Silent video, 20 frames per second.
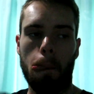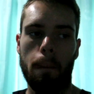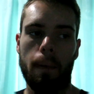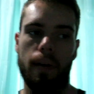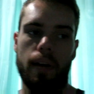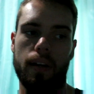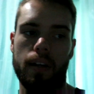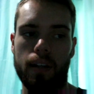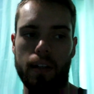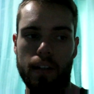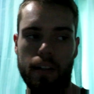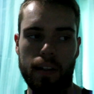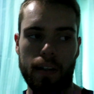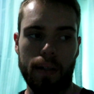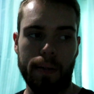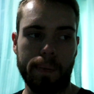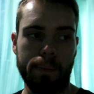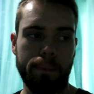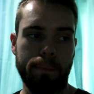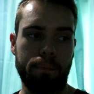
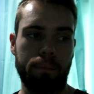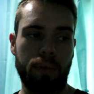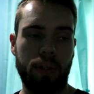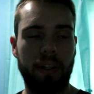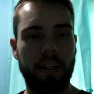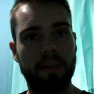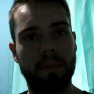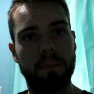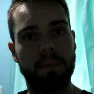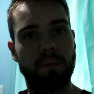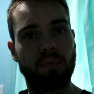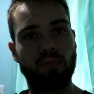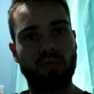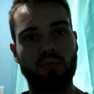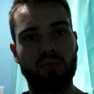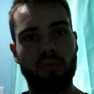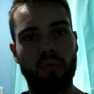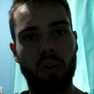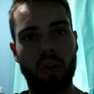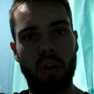Yeah,
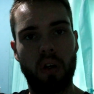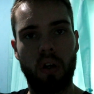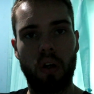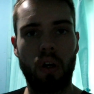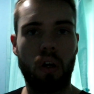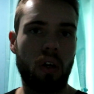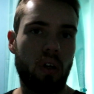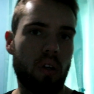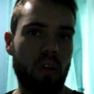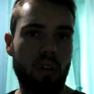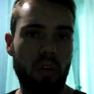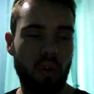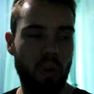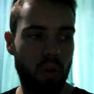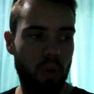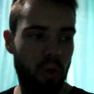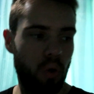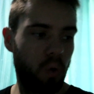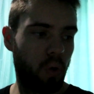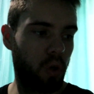
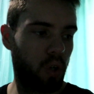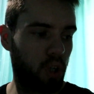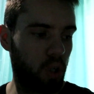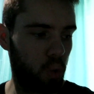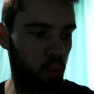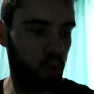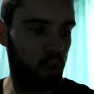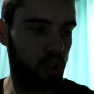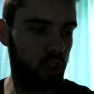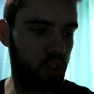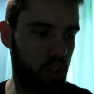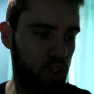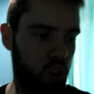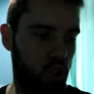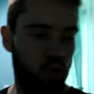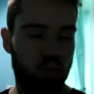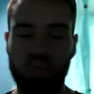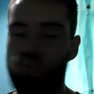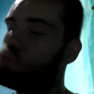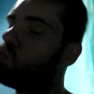so why don't we
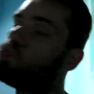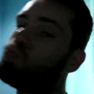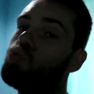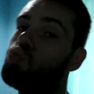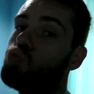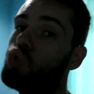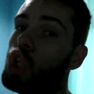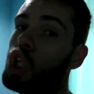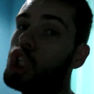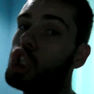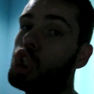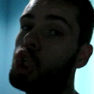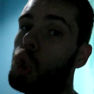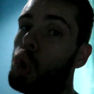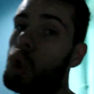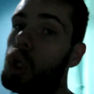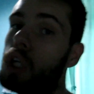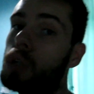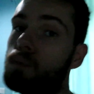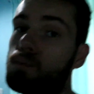just get
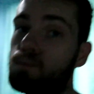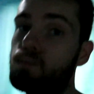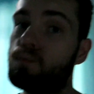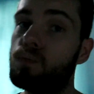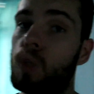to it.